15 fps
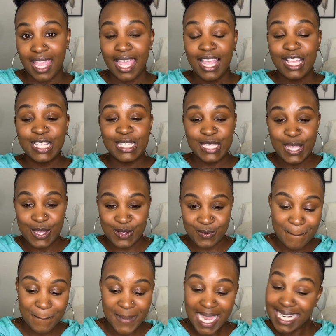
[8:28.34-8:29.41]
So
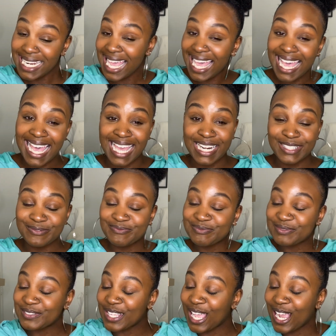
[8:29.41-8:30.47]
my dad
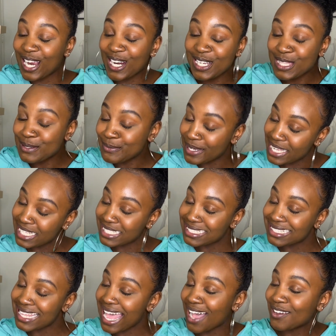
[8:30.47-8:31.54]
heard the
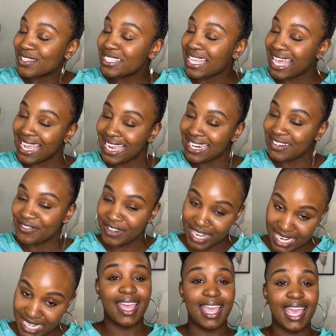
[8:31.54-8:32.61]
bus outside,
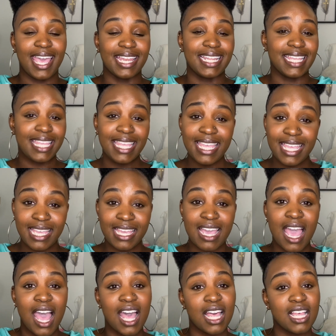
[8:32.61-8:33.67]
right? And he
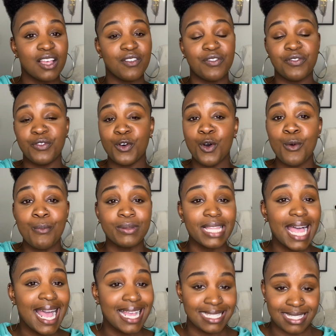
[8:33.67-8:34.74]
full
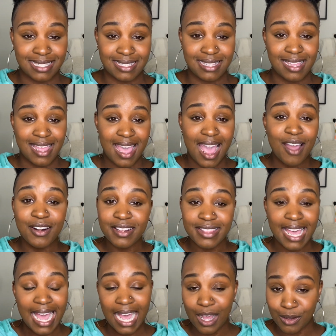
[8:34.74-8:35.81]
blast out of the
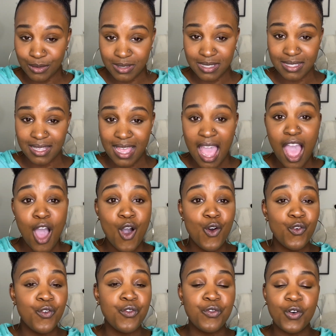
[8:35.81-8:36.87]
house.
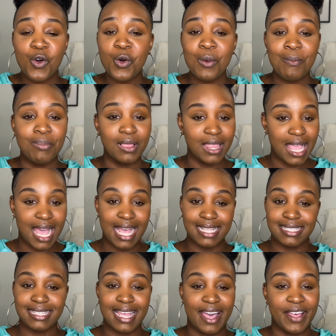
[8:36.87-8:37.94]
Full
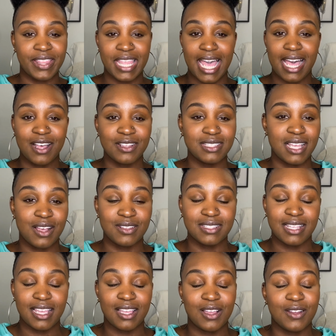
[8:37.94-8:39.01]
blast out of the house. I was
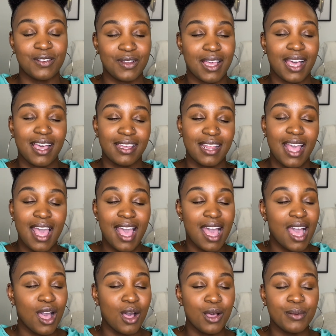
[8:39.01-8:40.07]
like, oh God,
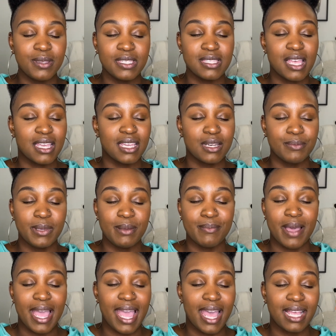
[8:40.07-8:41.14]
I hope he's not gonna beat
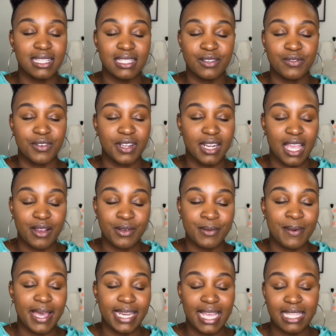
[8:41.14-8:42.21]
my ass in front of
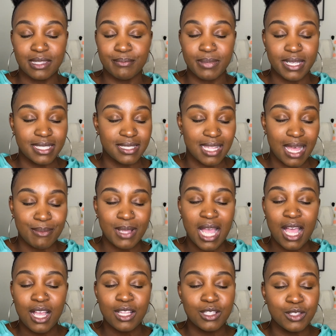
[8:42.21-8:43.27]
everybody at the bus stop.
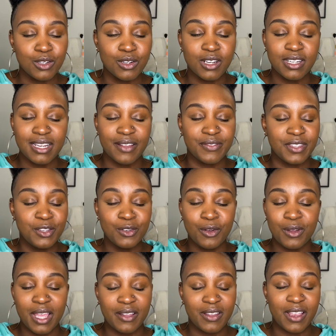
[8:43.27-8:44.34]
Lord, if you
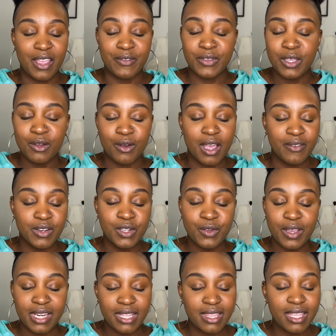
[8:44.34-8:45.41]
don't ever do
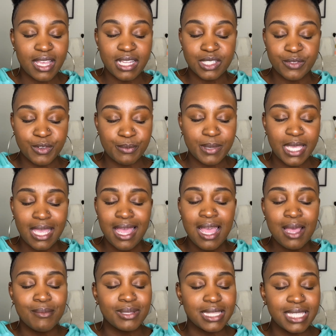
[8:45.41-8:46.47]
anything else for me,
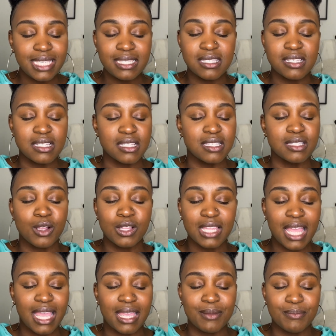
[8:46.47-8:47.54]
please just don't
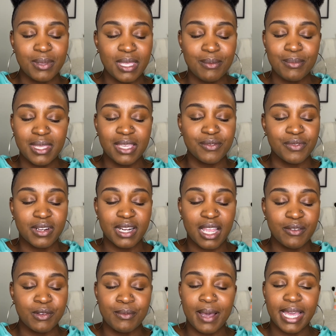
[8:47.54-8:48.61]
let him beat me in front of
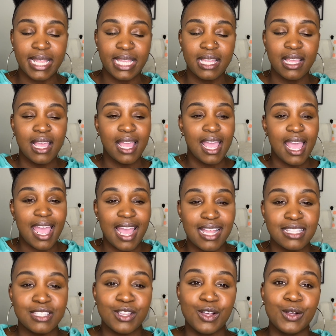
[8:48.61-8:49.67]
everybody.
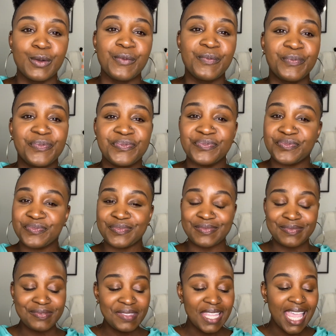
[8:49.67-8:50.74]
And so
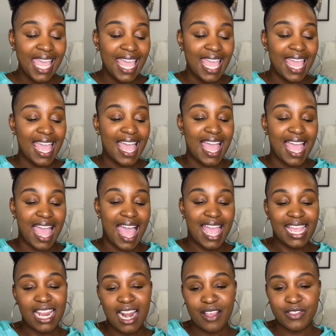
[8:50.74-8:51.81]
I
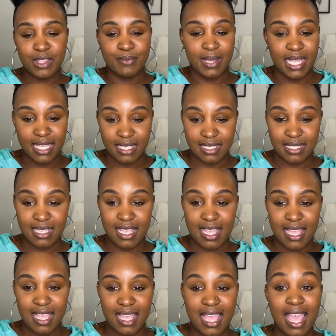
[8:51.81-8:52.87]
got off the bus.
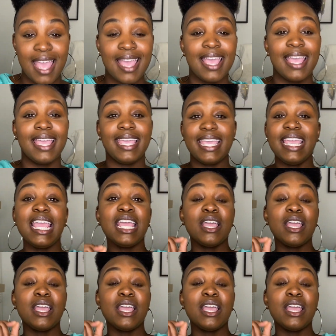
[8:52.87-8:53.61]
I